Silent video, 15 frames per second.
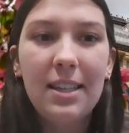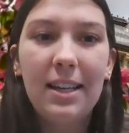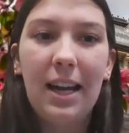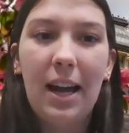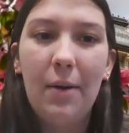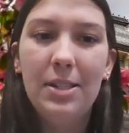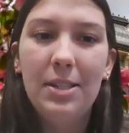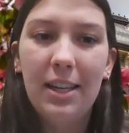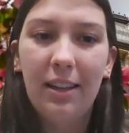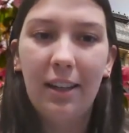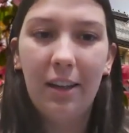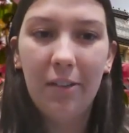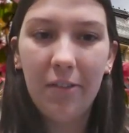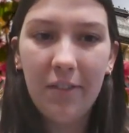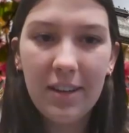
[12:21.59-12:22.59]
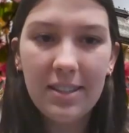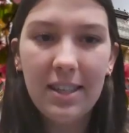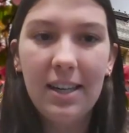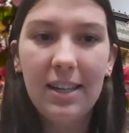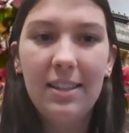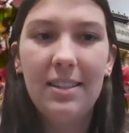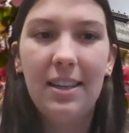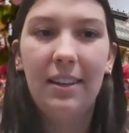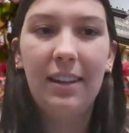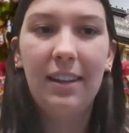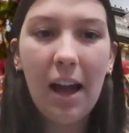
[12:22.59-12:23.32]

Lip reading: Like I would take like physics and